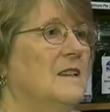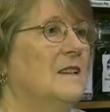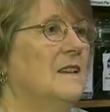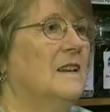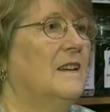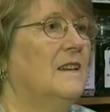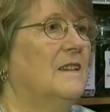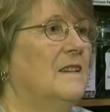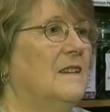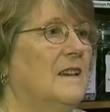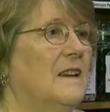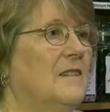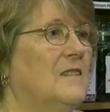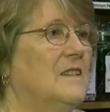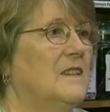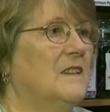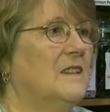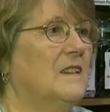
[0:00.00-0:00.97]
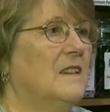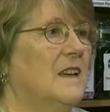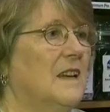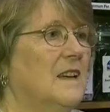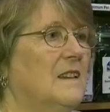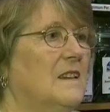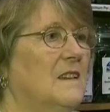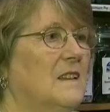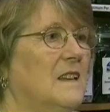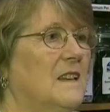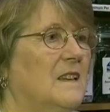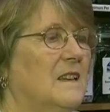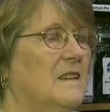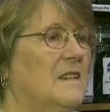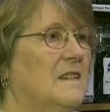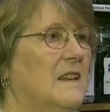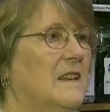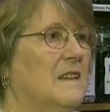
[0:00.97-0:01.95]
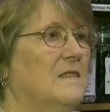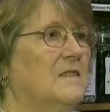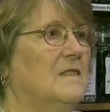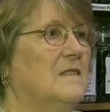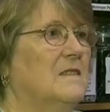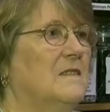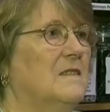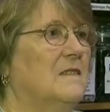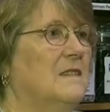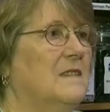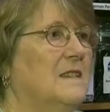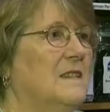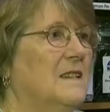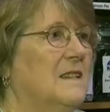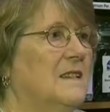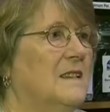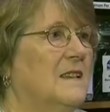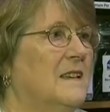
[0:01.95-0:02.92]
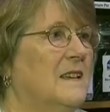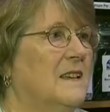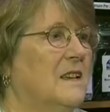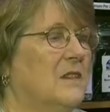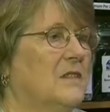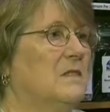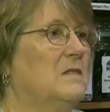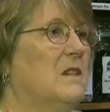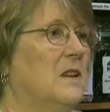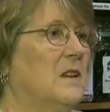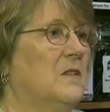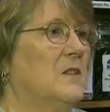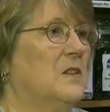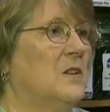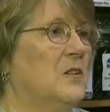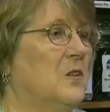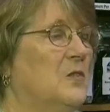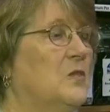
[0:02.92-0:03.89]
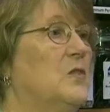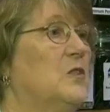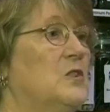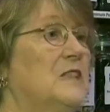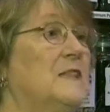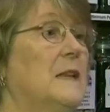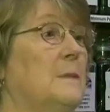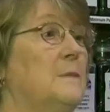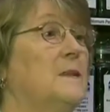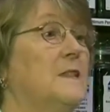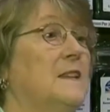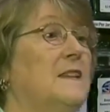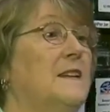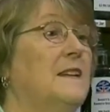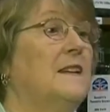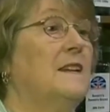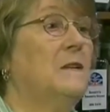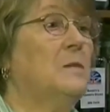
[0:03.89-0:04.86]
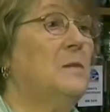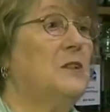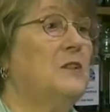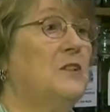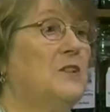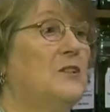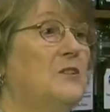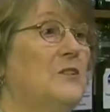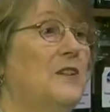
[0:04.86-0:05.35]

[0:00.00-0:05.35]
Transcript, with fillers: Yeah, after Diana, I think they've, you know, following her footsteps, I think they'll be just